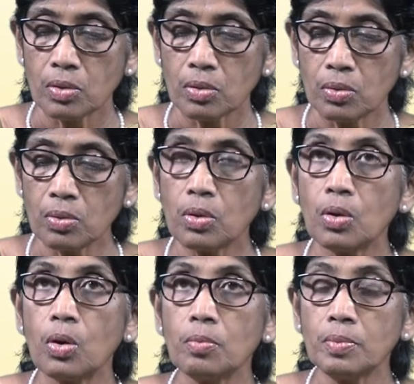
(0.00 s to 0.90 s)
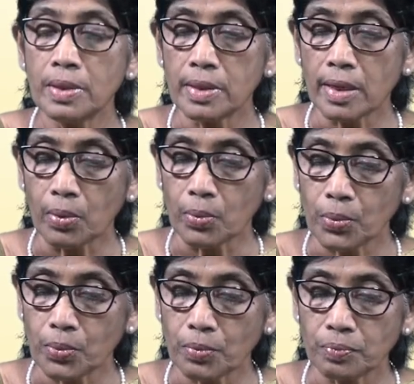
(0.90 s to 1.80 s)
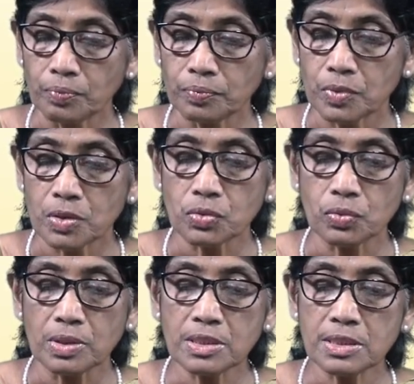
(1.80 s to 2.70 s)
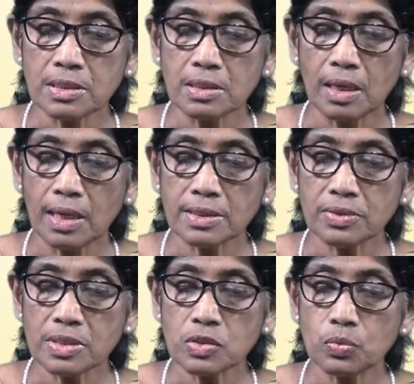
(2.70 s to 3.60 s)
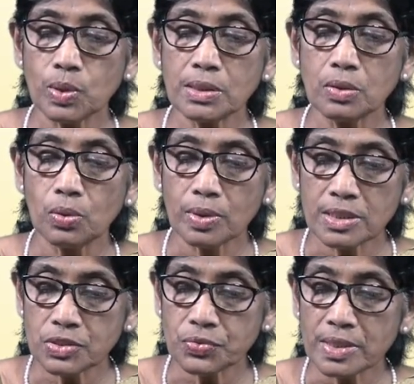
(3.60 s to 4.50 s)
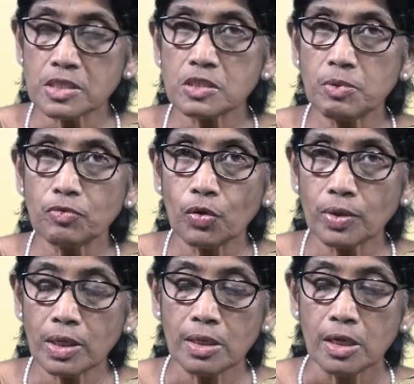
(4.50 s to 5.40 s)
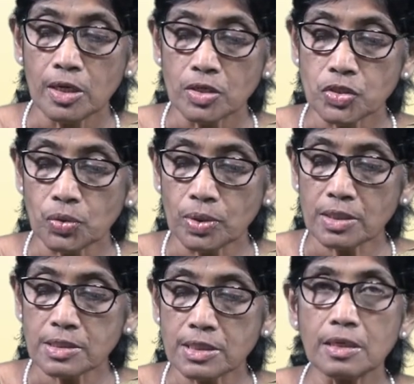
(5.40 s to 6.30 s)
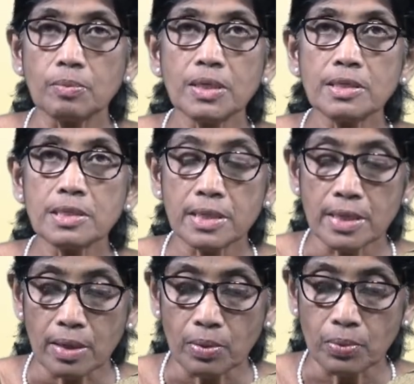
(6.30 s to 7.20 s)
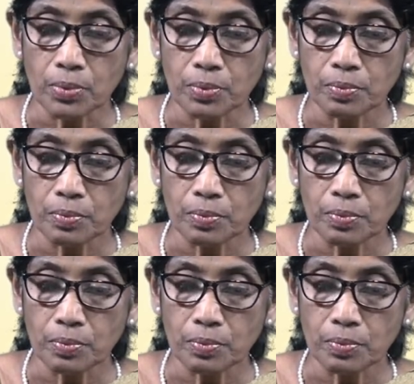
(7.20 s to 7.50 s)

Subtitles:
"Go home now." So this utterance, word "go" is stressed before the tonic syllable "now."